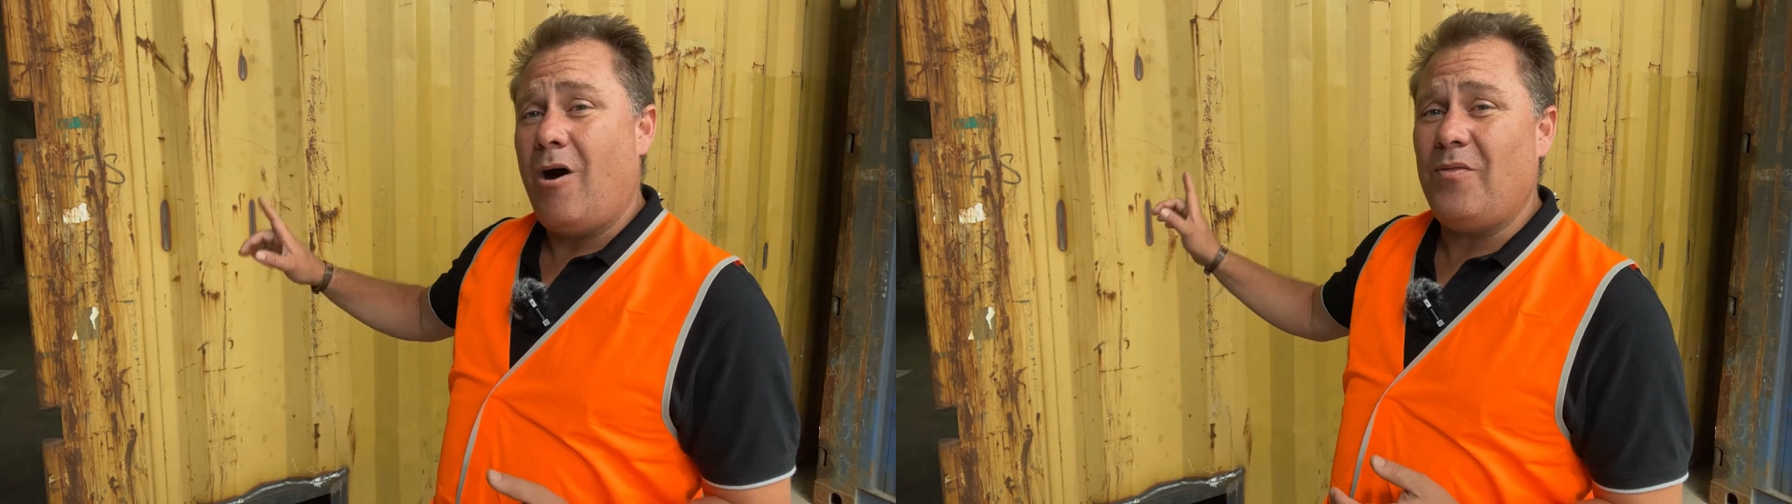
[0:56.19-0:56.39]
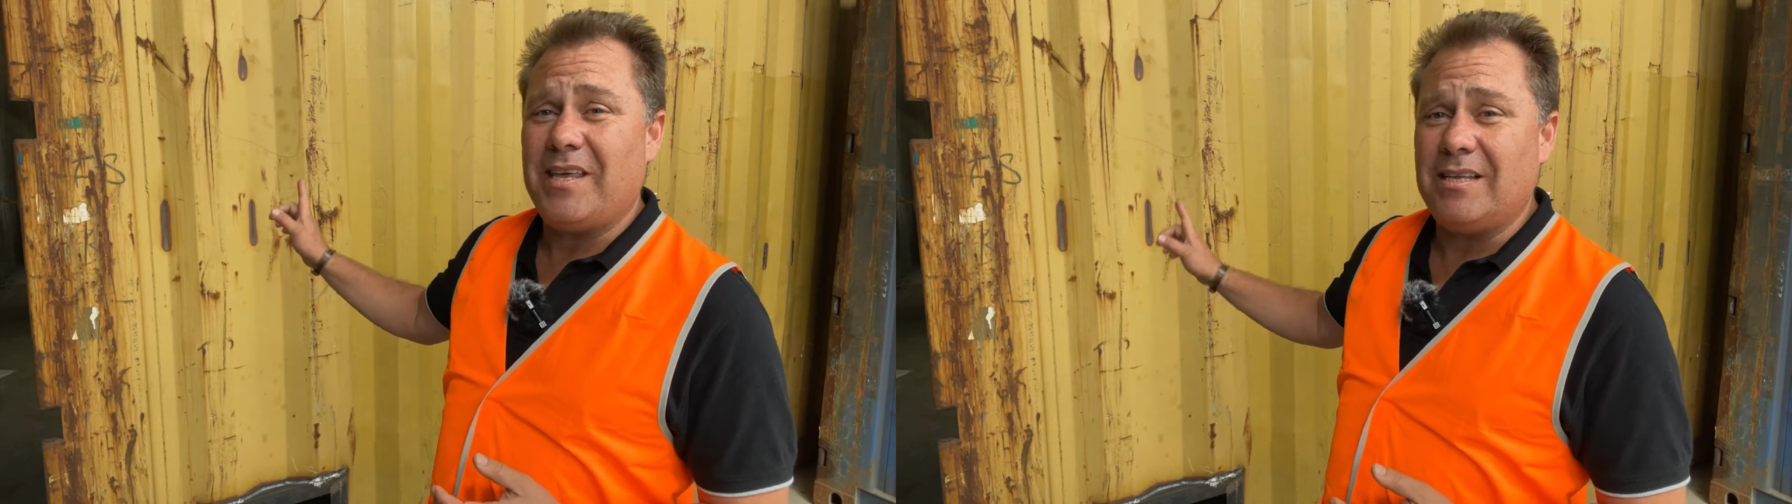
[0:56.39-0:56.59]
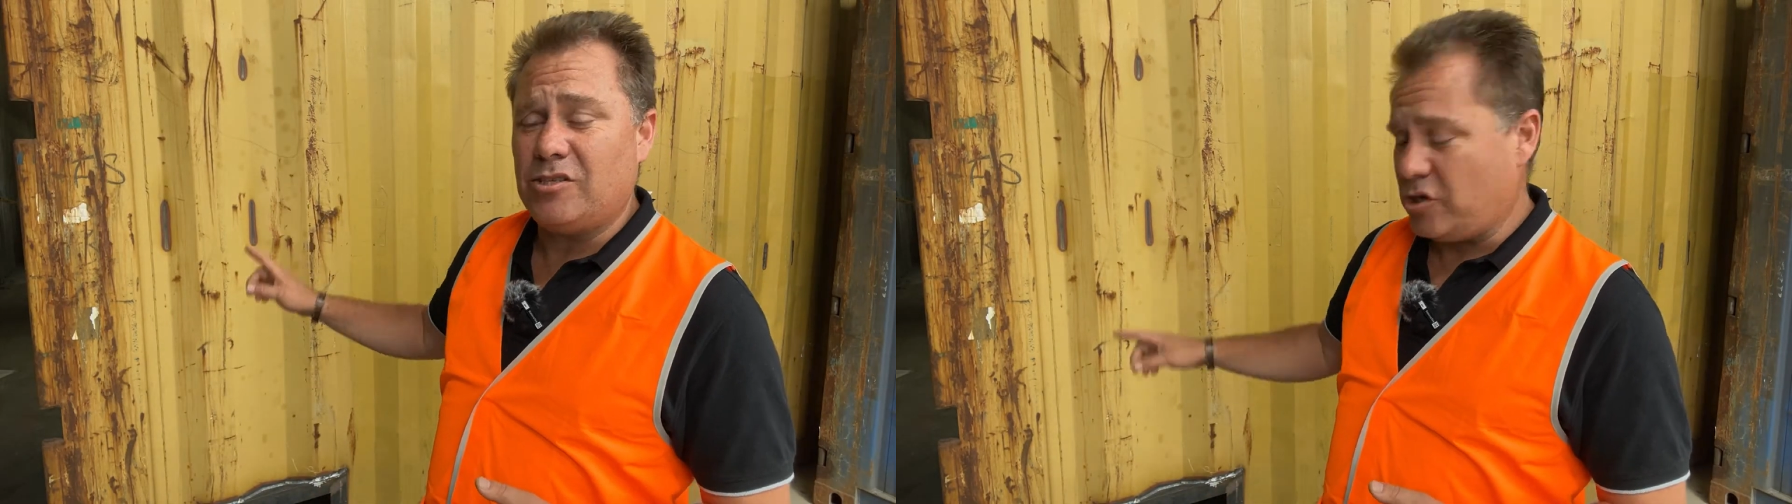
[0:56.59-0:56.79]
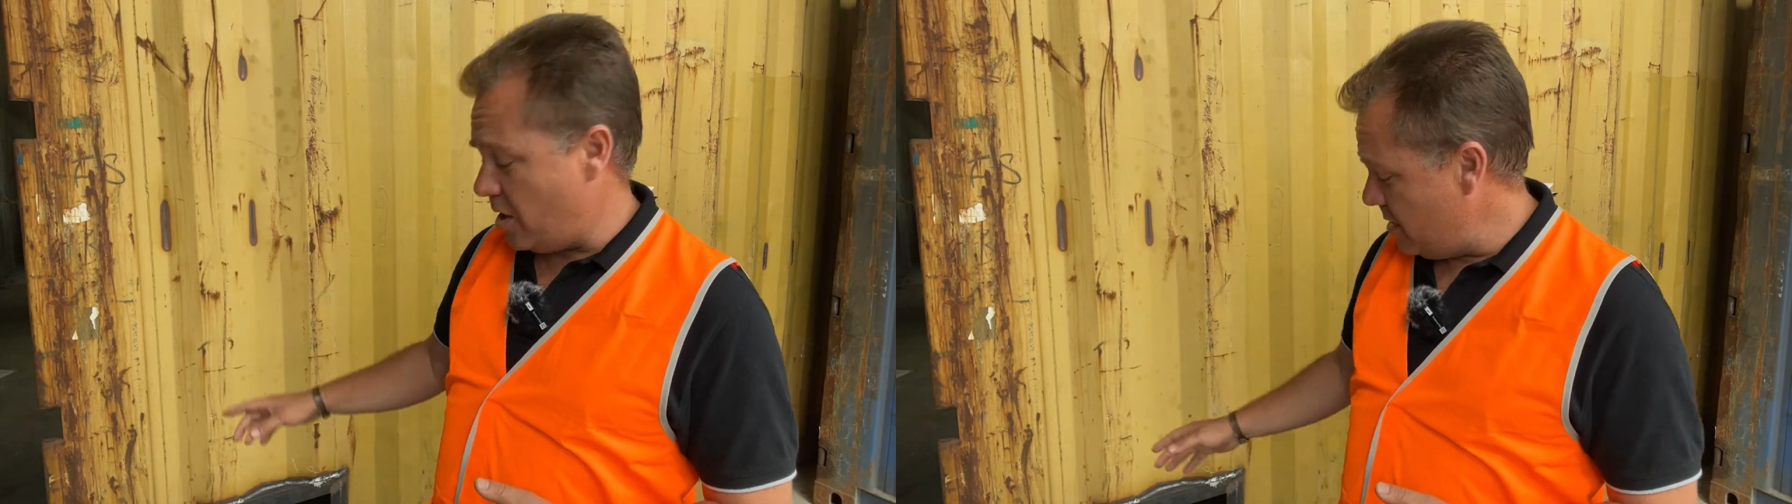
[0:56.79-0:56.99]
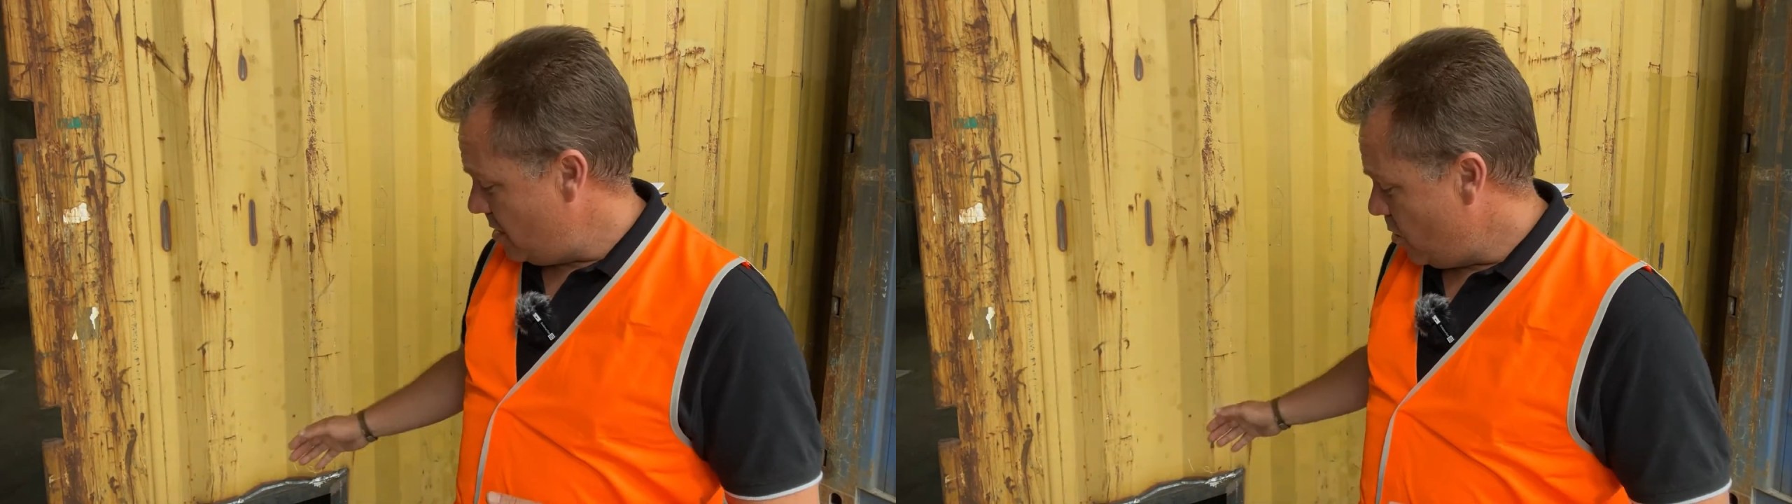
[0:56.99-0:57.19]
on the
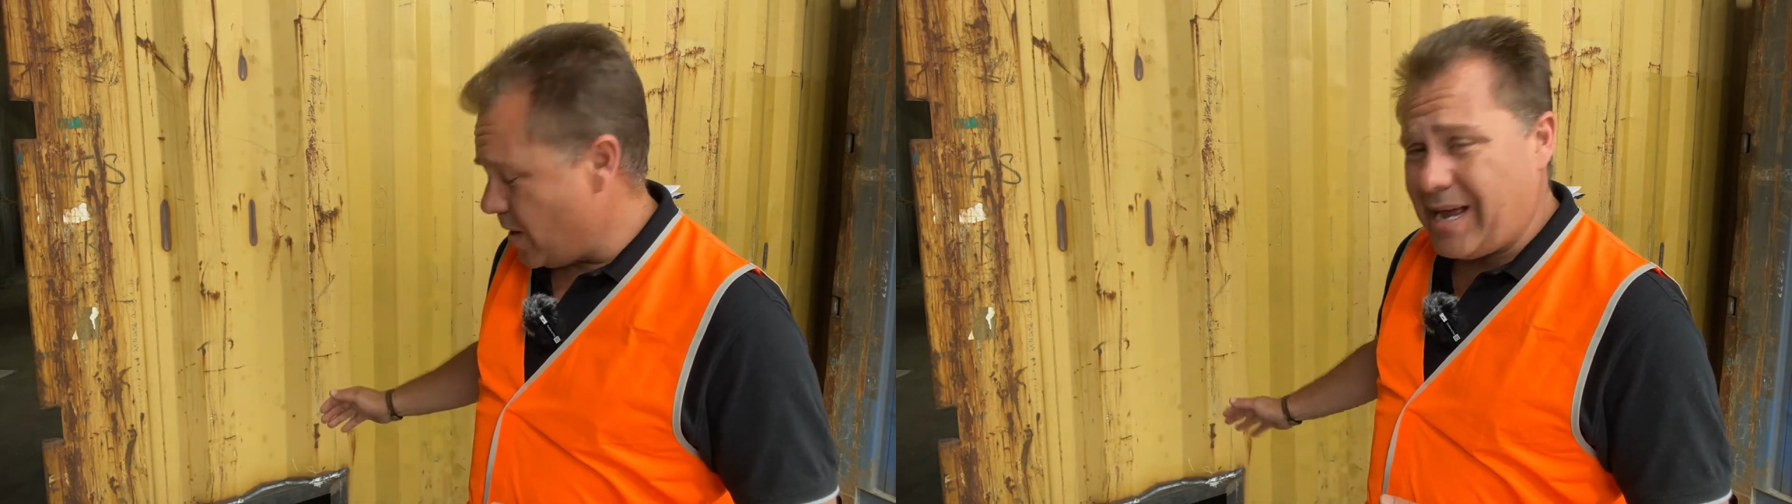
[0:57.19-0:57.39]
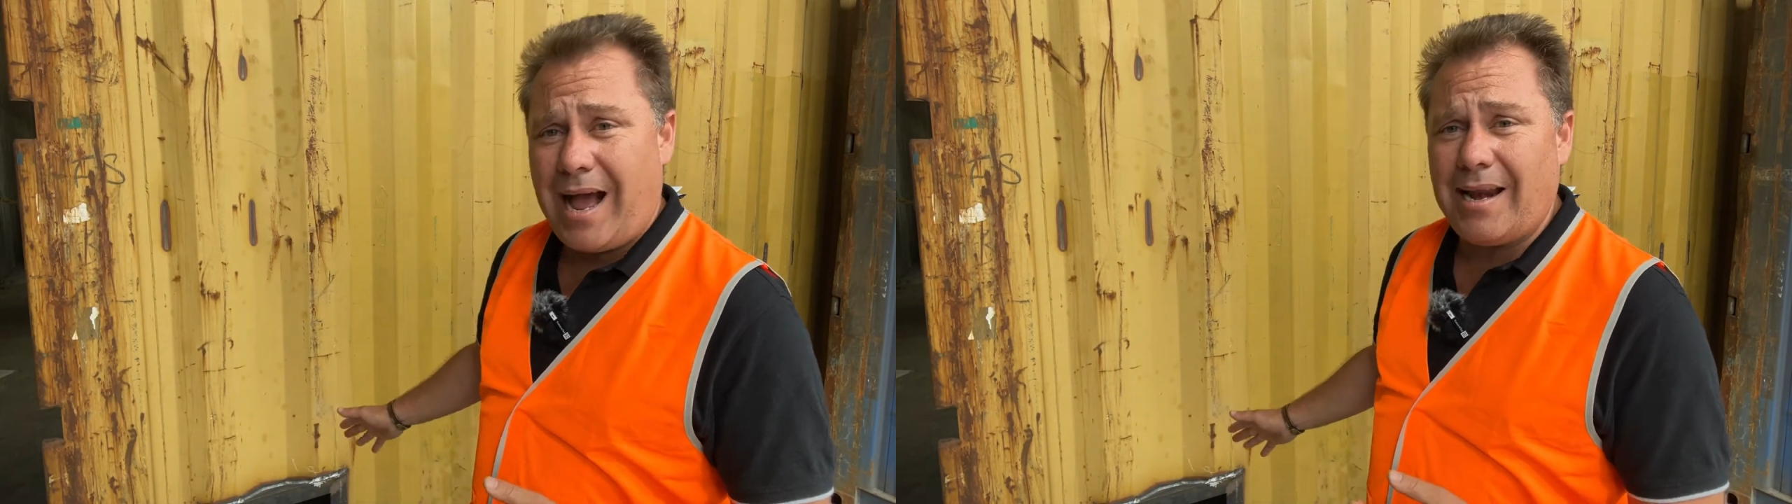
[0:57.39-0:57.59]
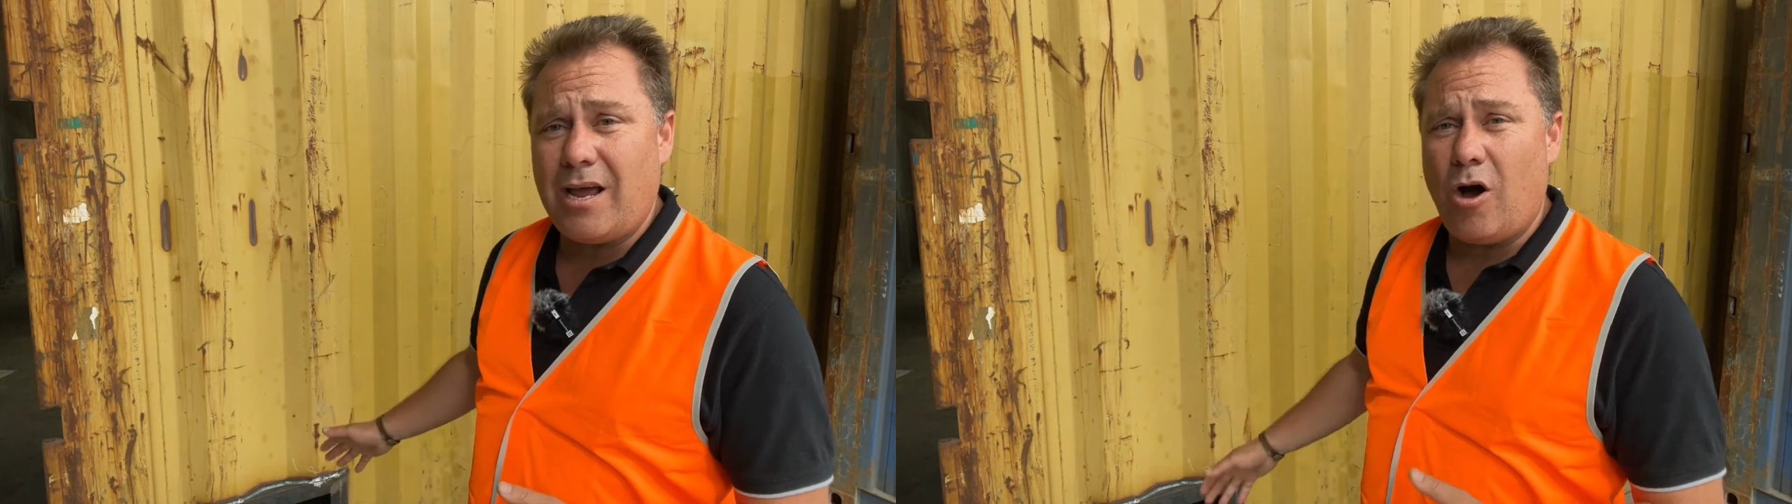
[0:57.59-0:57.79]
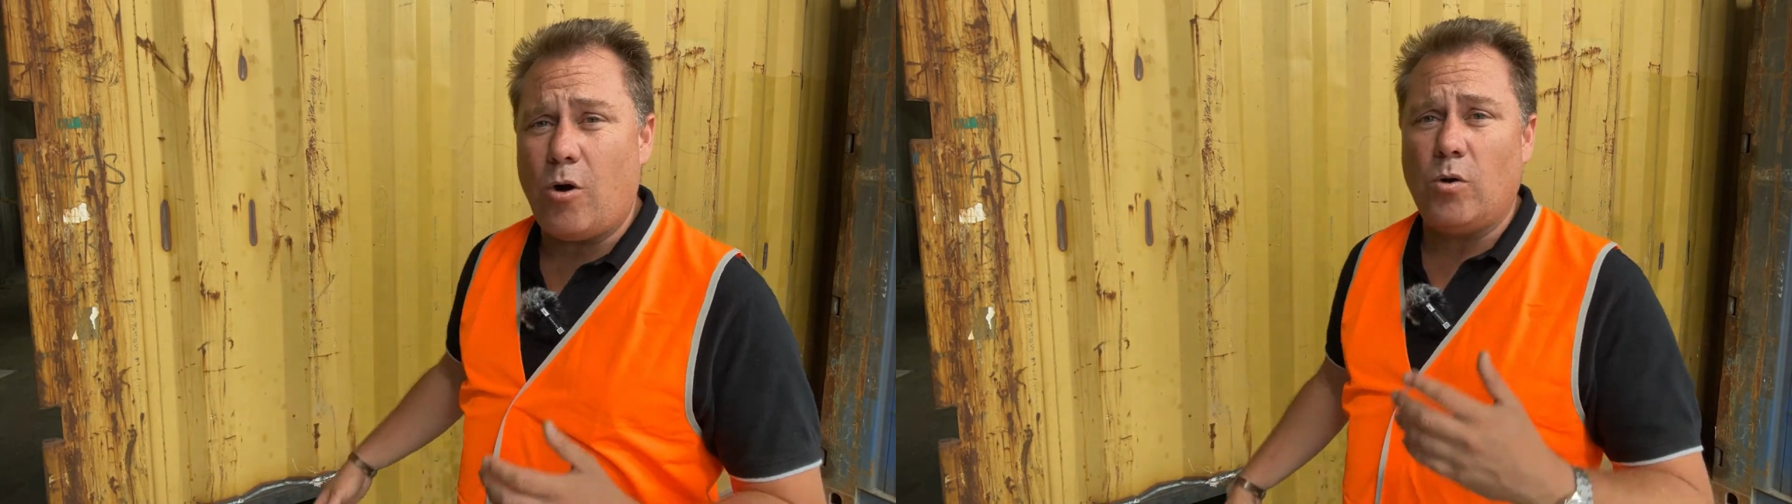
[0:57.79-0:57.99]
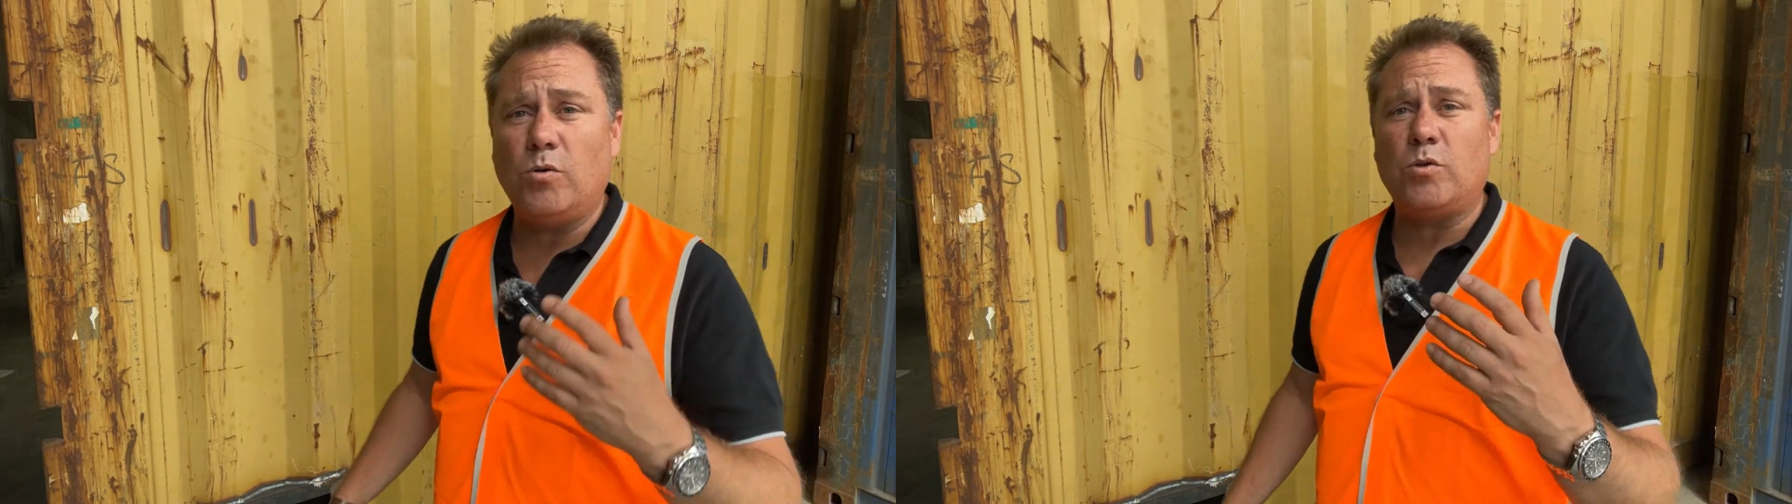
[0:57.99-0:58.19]
inside, we're cutting
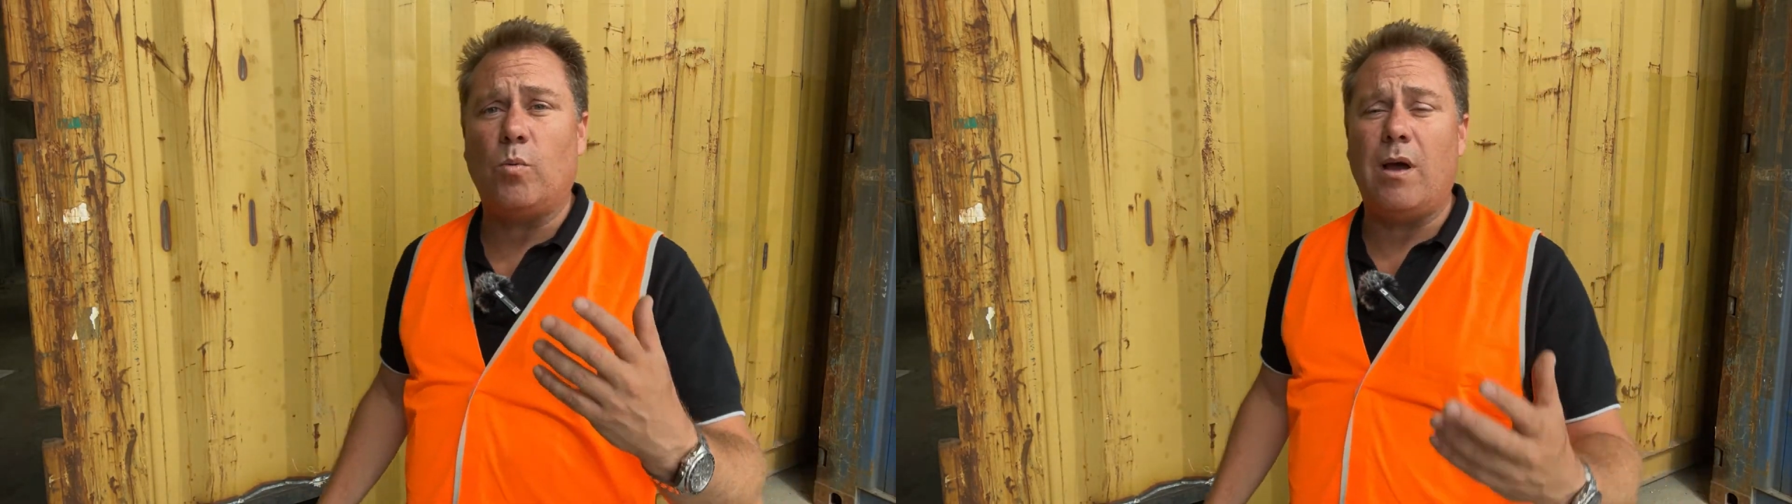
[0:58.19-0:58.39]
holes,